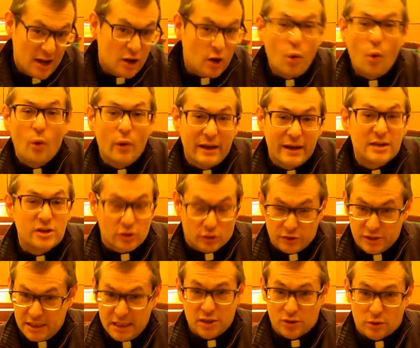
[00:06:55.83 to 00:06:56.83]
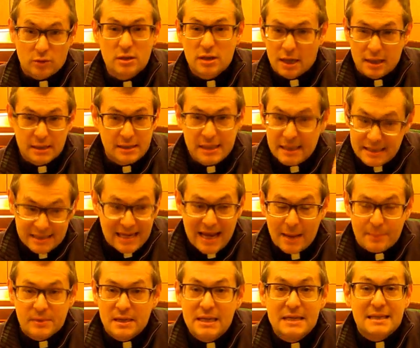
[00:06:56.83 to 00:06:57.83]
Coins are Caesar's because he
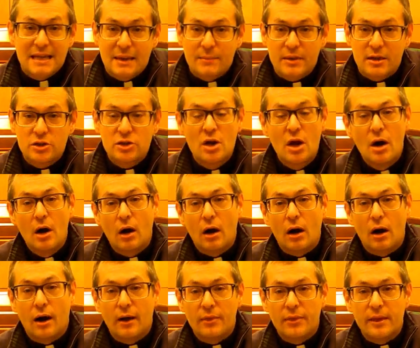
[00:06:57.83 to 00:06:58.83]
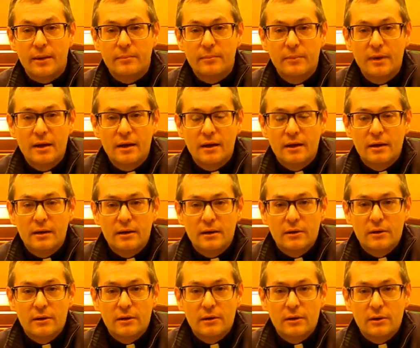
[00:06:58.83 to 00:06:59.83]
stamped his image on them.
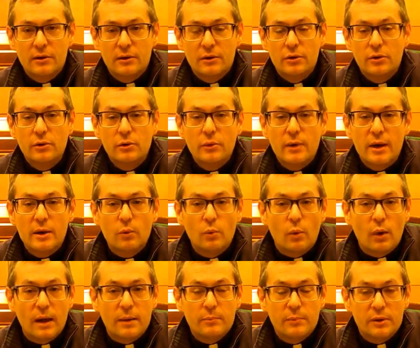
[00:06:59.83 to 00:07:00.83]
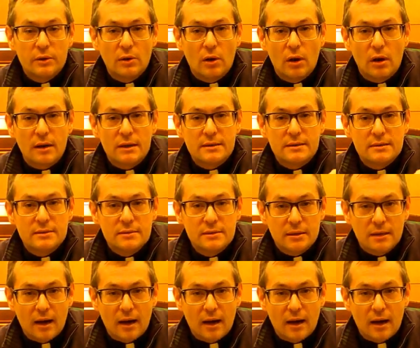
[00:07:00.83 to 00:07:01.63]
Who and what belongs to